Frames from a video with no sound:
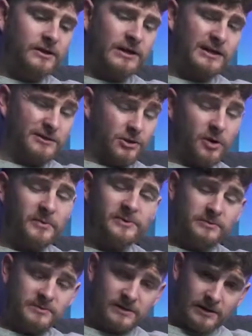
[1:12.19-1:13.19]
either copy
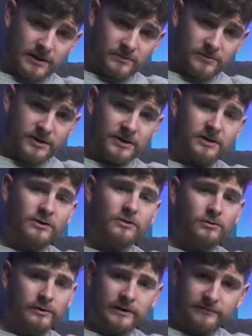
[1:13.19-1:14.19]
them to the library
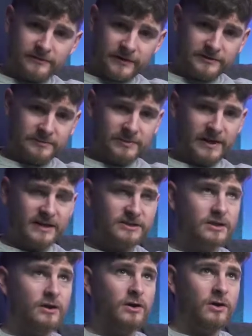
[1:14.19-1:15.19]
or leave files in place.